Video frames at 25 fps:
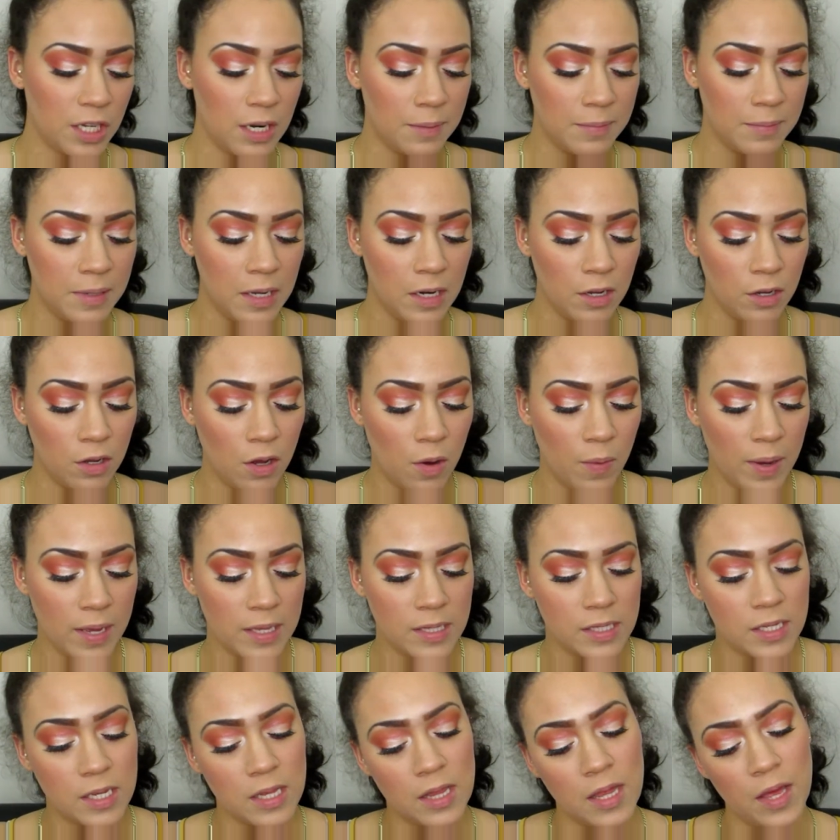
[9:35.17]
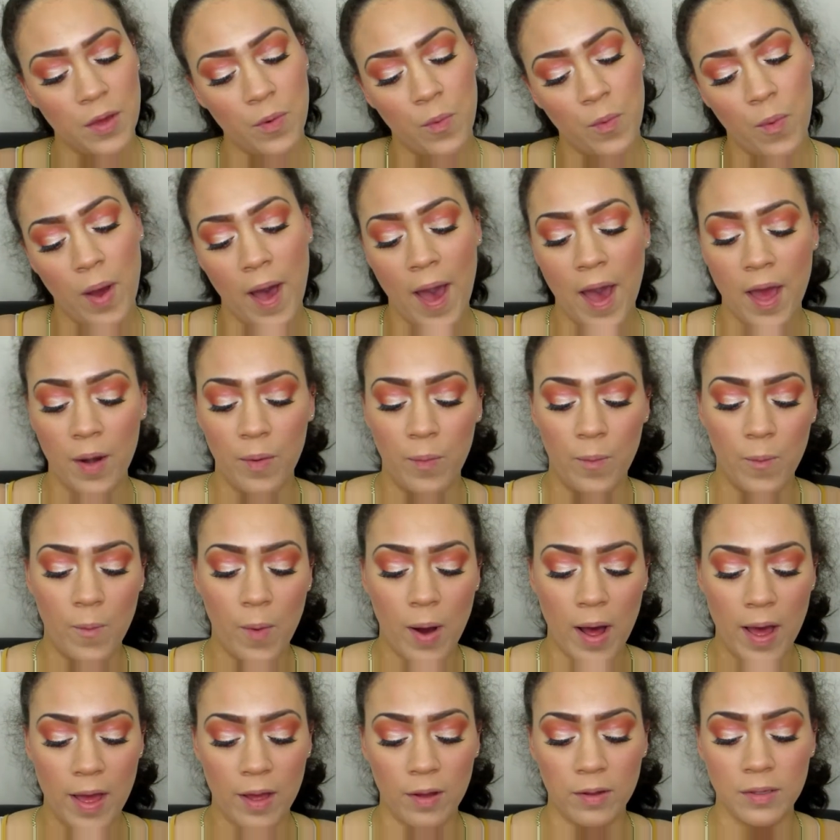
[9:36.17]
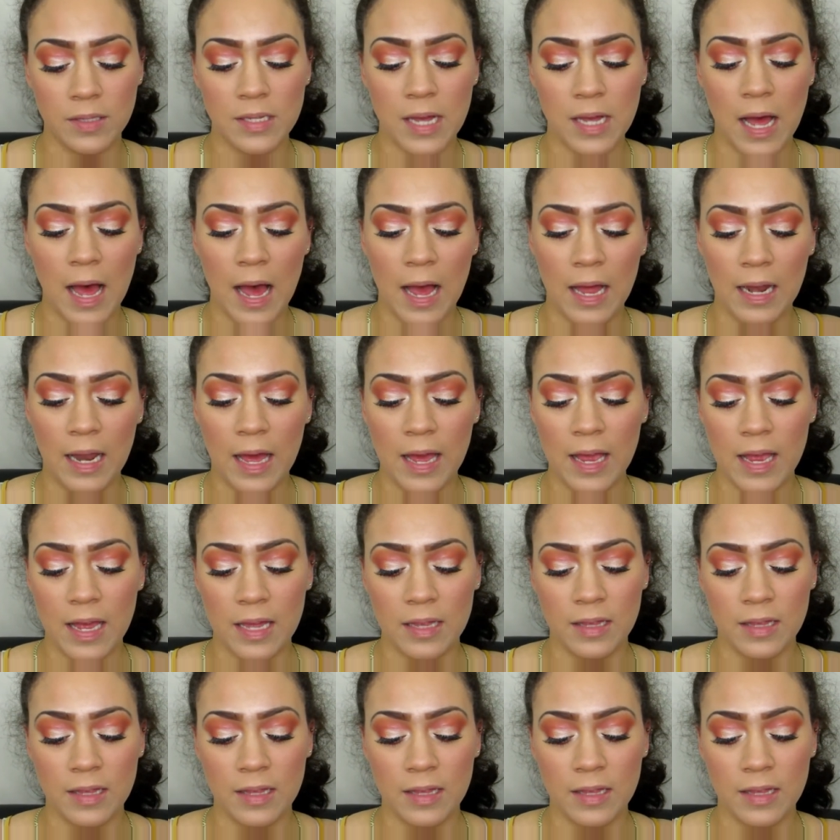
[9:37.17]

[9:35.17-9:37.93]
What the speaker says: and I'm going to go into the Wet n Wild highlight,